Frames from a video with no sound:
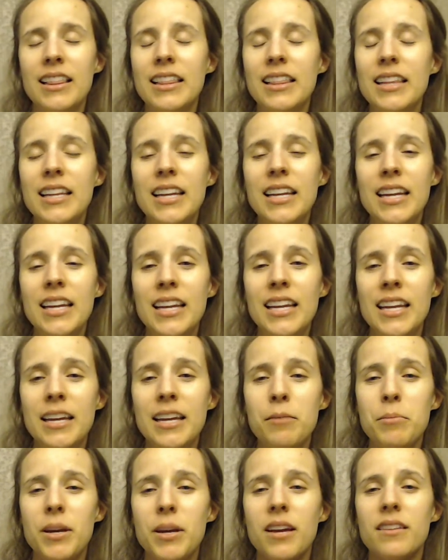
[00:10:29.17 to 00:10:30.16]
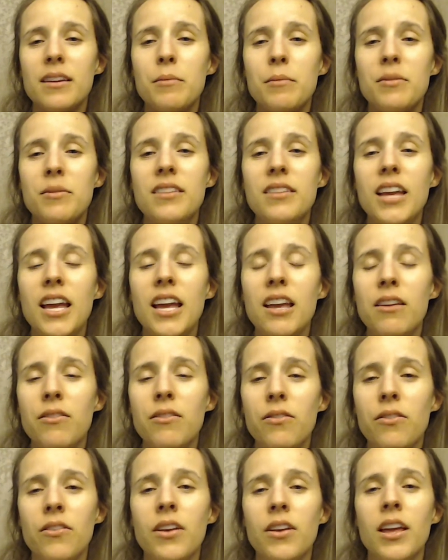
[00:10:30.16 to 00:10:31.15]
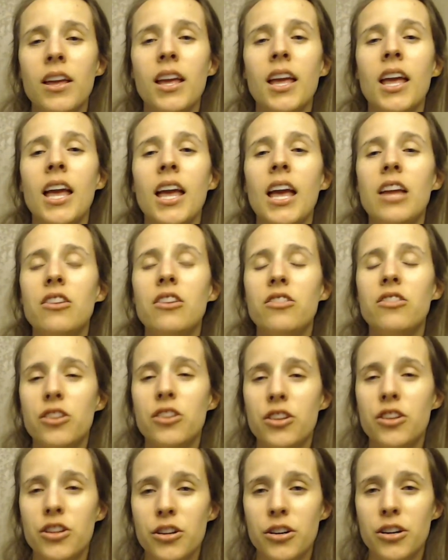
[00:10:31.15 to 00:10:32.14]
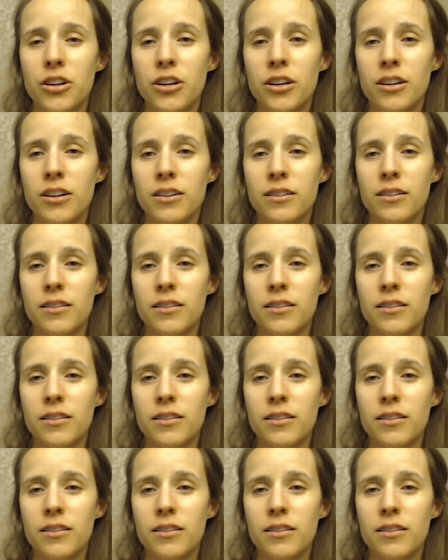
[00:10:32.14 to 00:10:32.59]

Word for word: Leaning because I'm safe and secure.